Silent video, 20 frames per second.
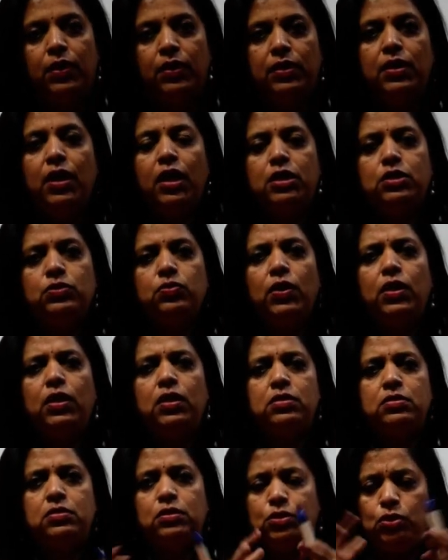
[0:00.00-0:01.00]
That's what
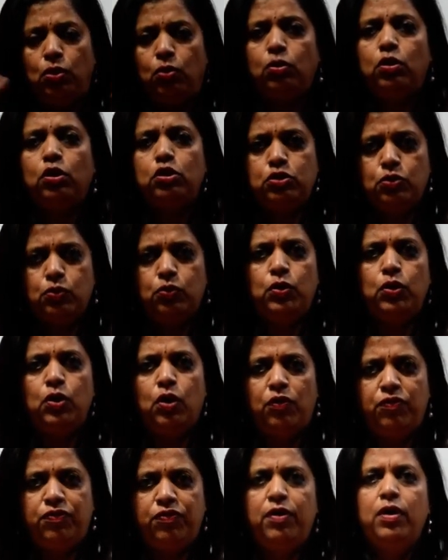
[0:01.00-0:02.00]
is the total story
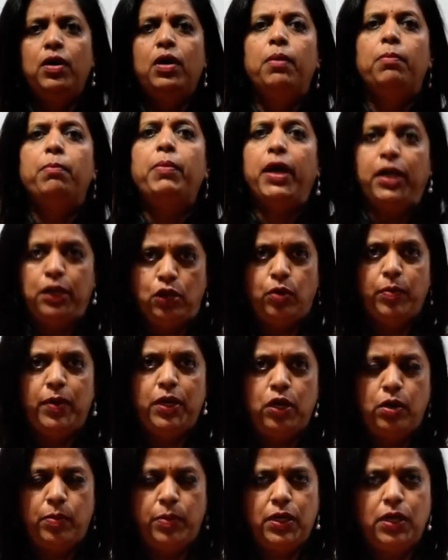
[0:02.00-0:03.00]
of binomial
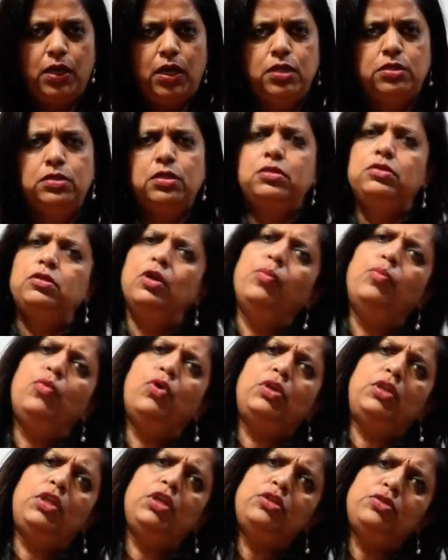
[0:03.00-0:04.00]
nomenclature. Some more
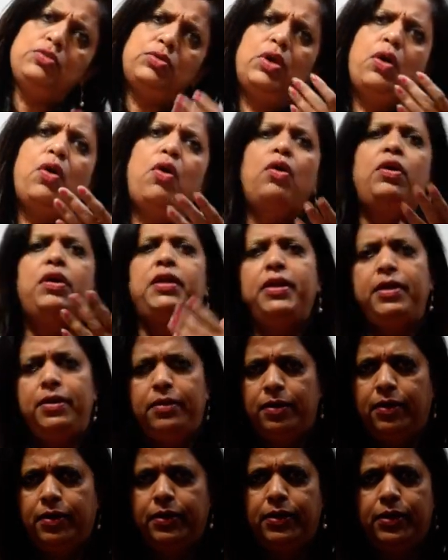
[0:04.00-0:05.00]
things you have already
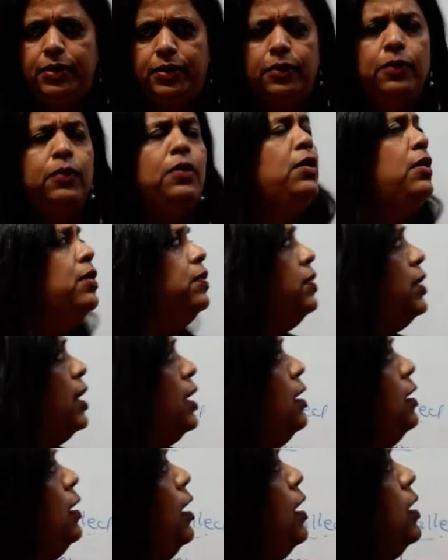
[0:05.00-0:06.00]
learned it.
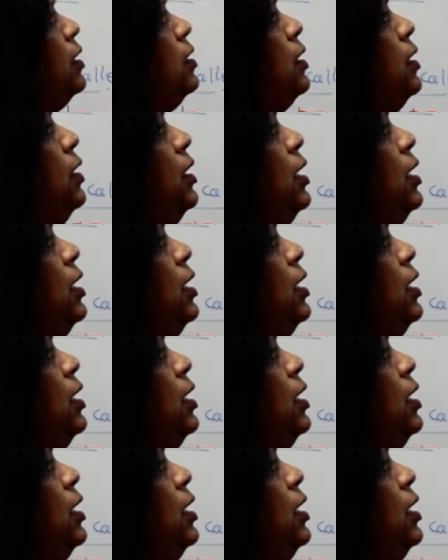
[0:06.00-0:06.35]
Then other